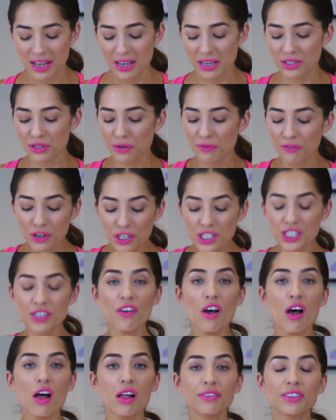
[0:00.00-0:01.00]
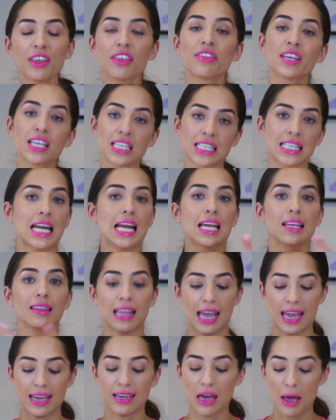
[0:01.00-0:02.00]
So first of all, the things that I
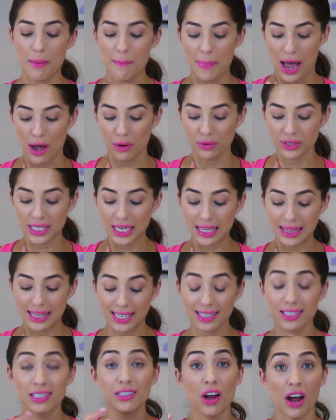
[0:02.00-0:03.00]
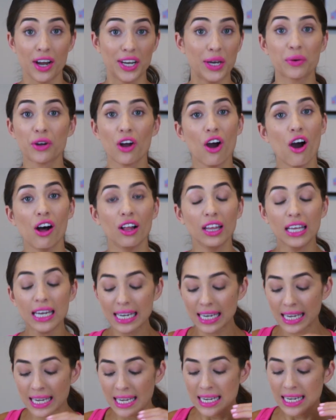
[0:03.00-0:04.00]
like about this
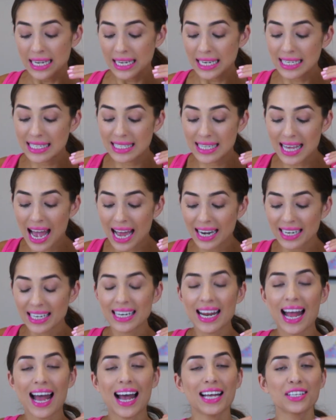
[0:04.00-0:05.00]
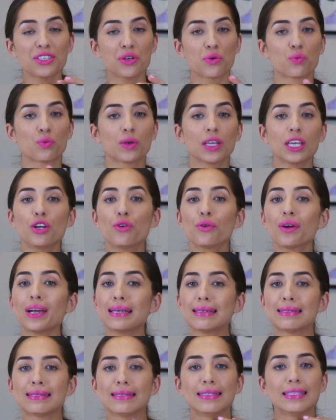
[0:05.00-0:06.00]
non-alcoholic is that it has a really
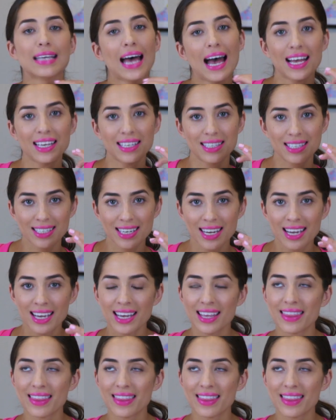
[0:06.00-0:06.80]
great zest.